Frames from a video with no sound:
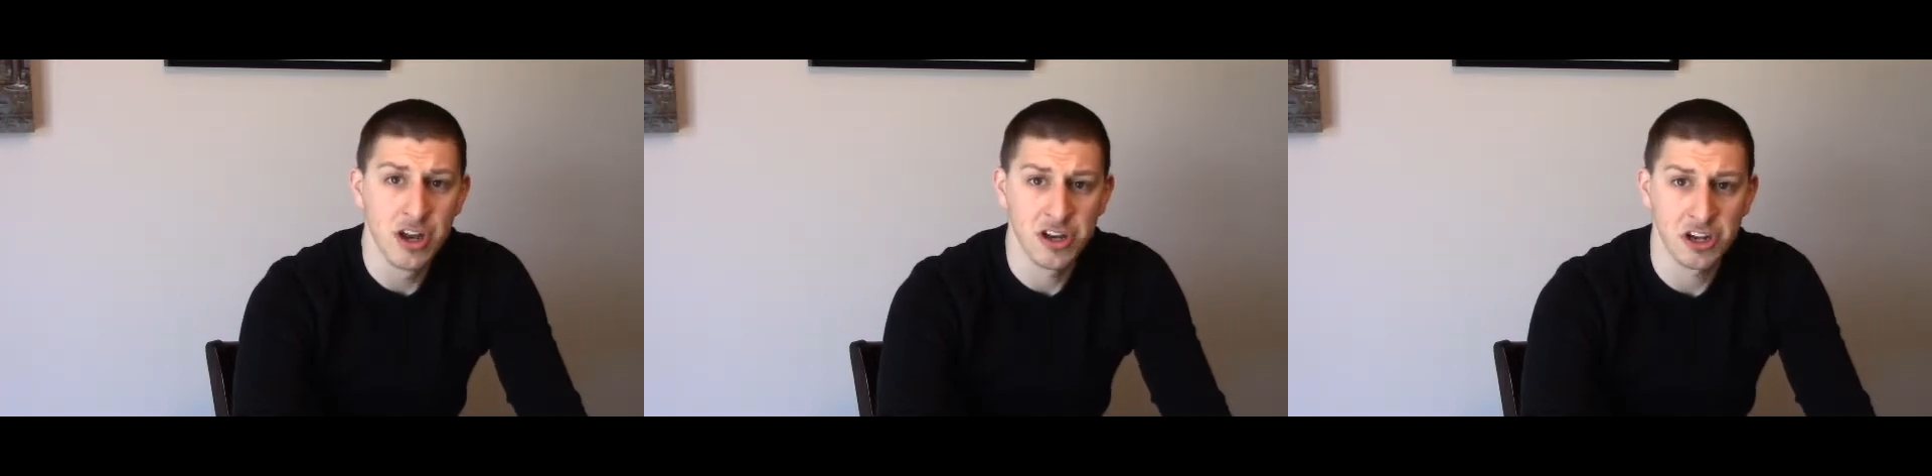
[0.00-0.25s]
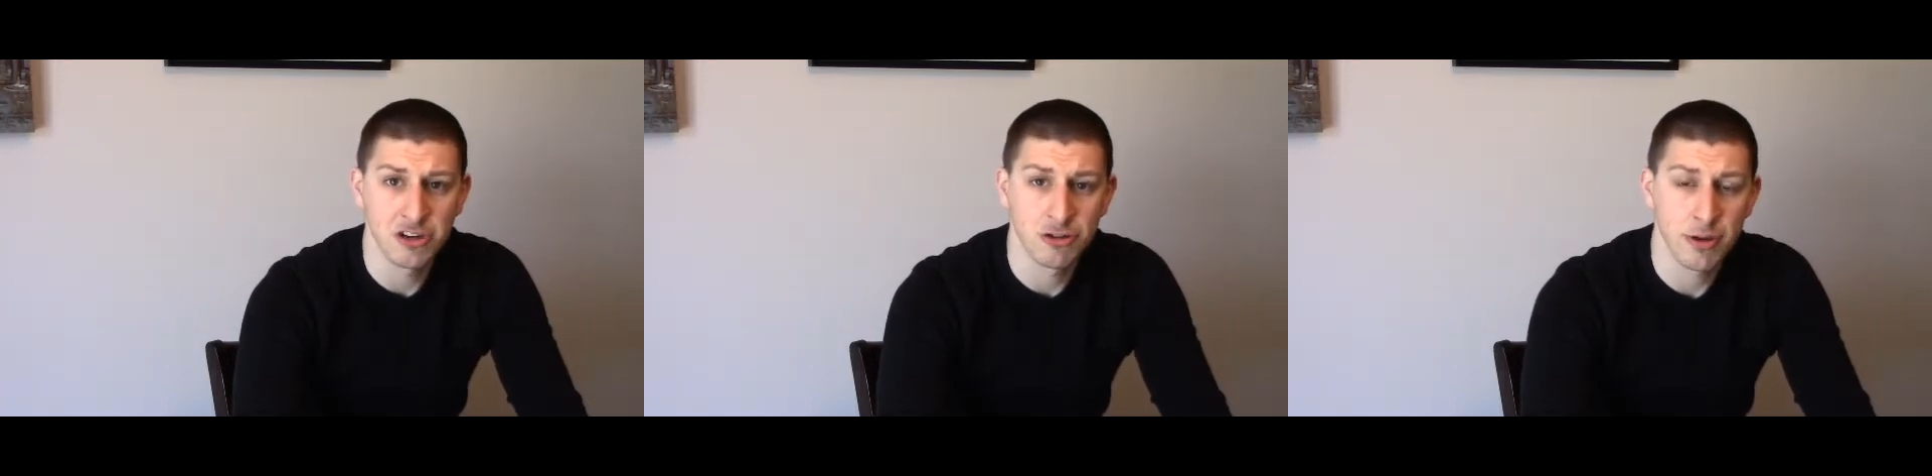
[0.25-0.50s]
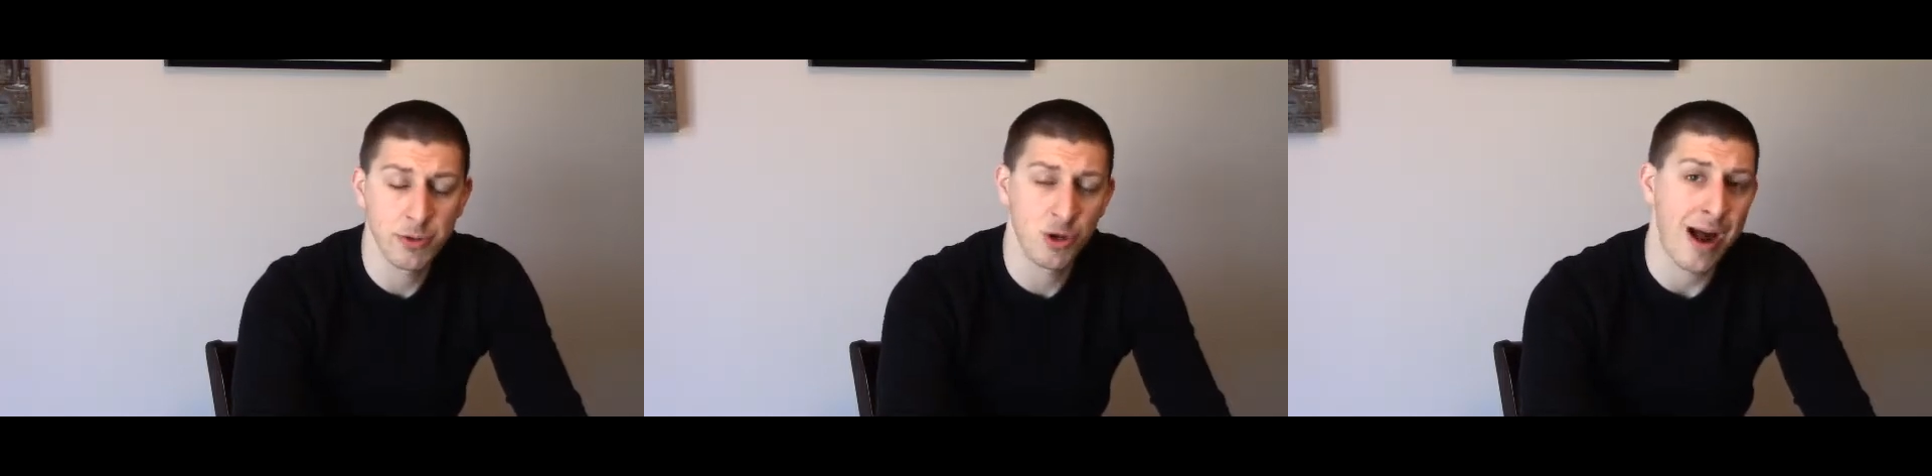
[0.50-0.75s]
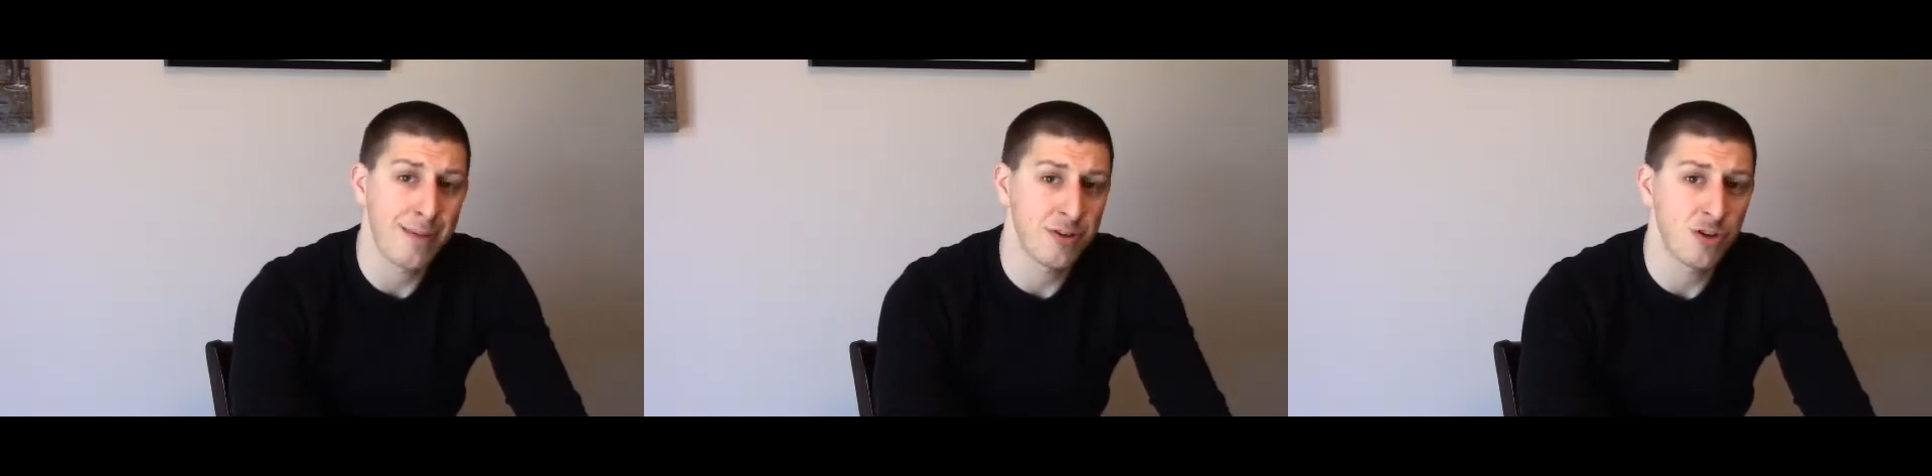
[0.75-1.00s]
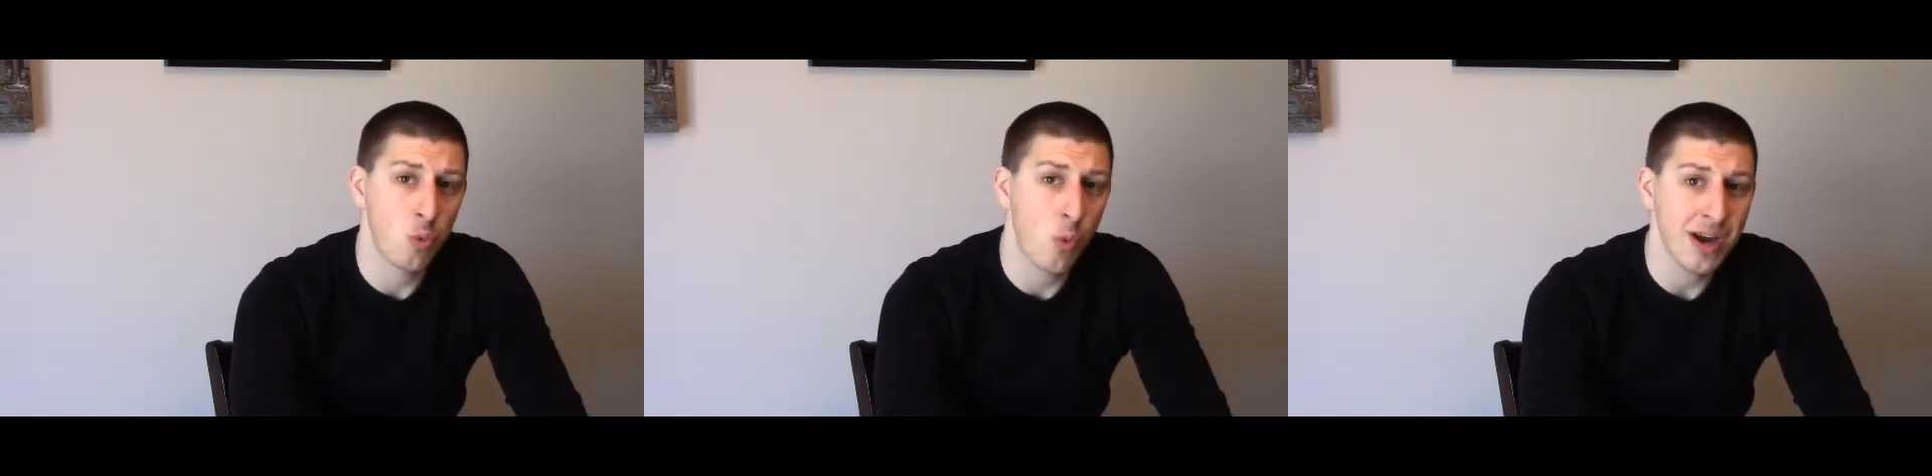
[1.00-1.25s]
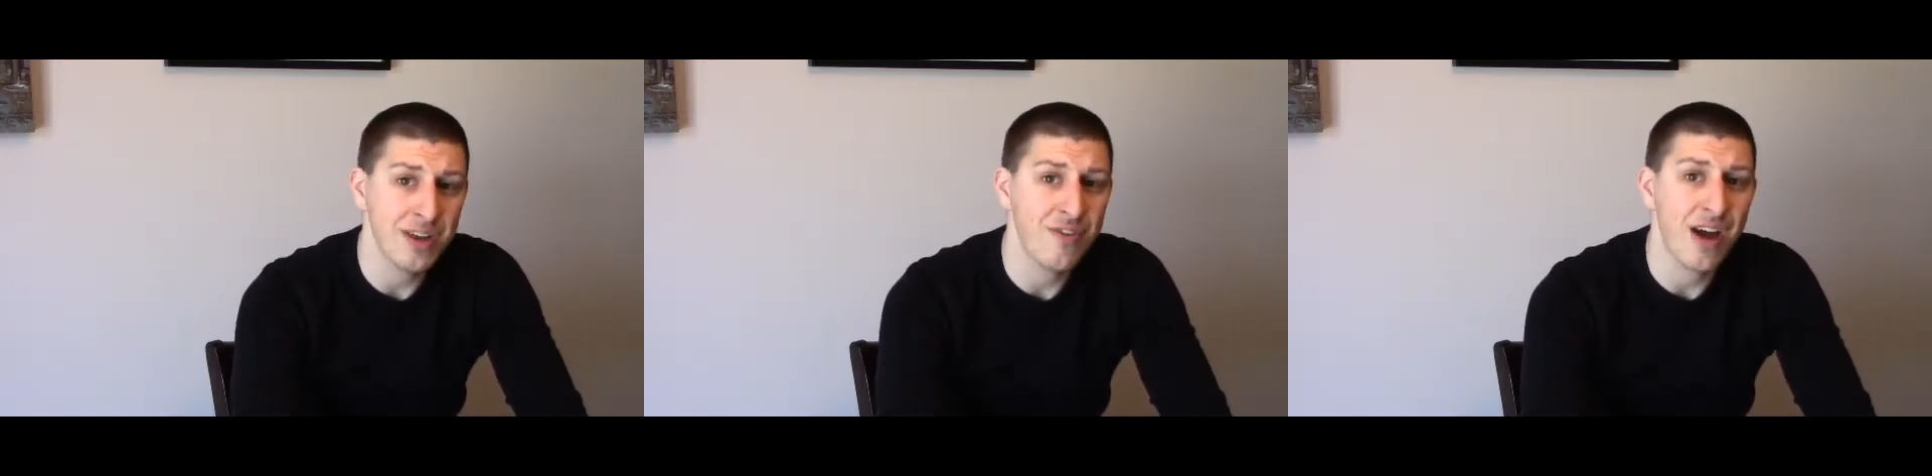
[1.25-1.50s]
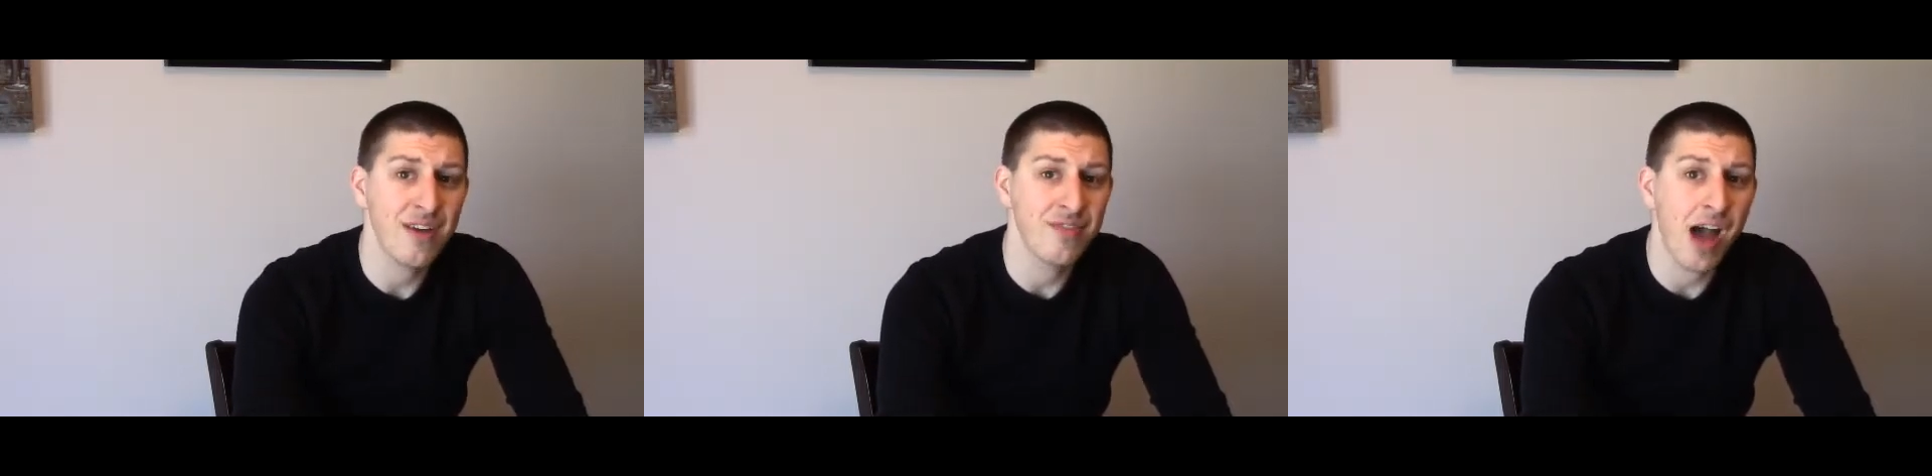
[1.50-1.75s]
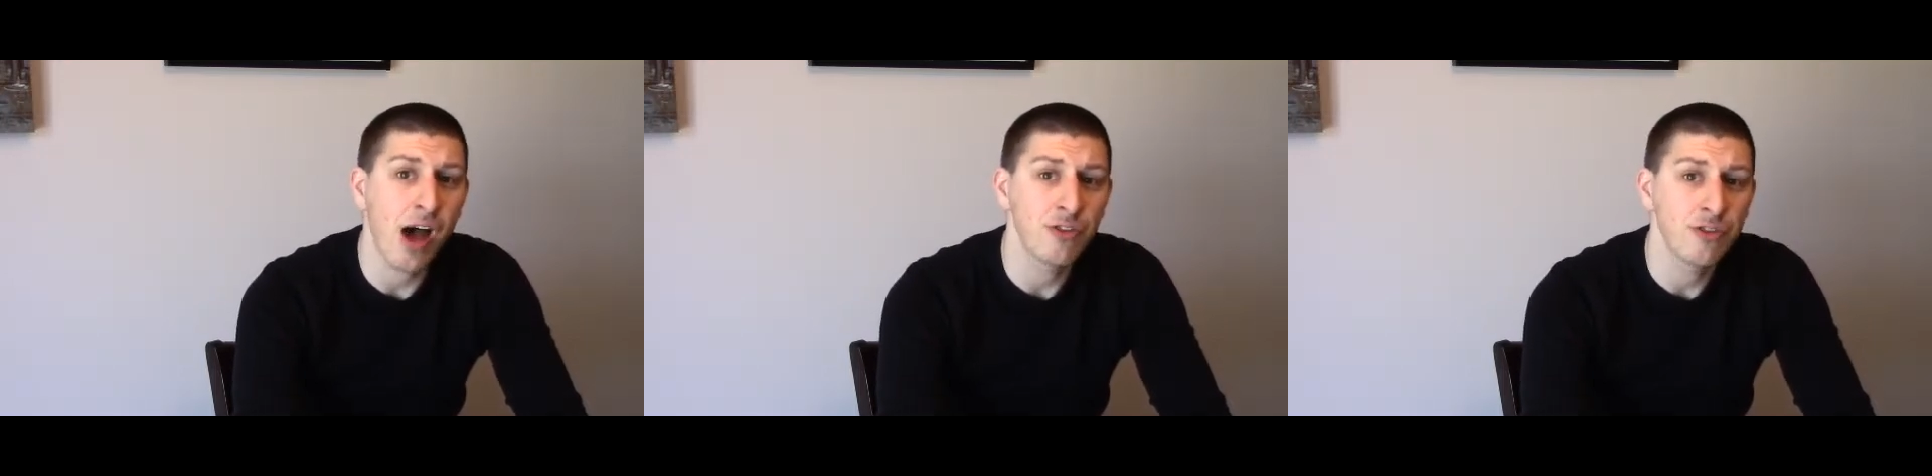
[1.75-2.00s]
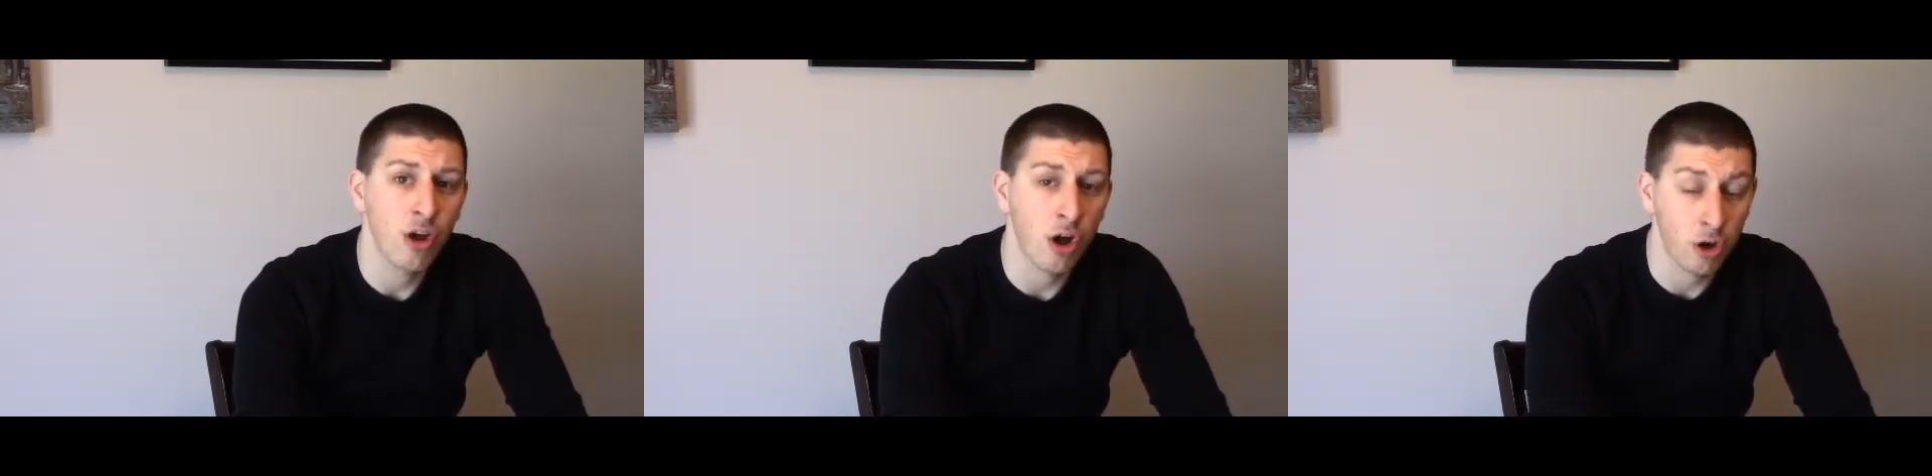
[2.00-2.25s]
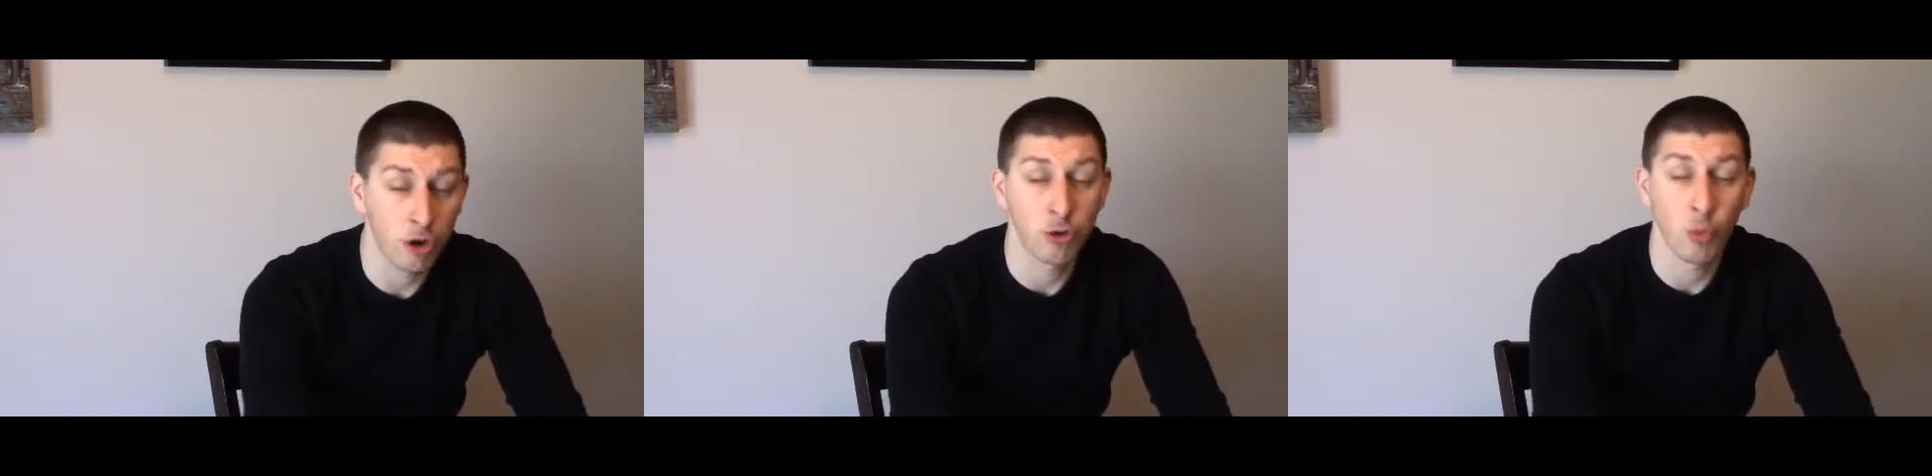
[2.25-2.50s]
to contribute up to $25,000 or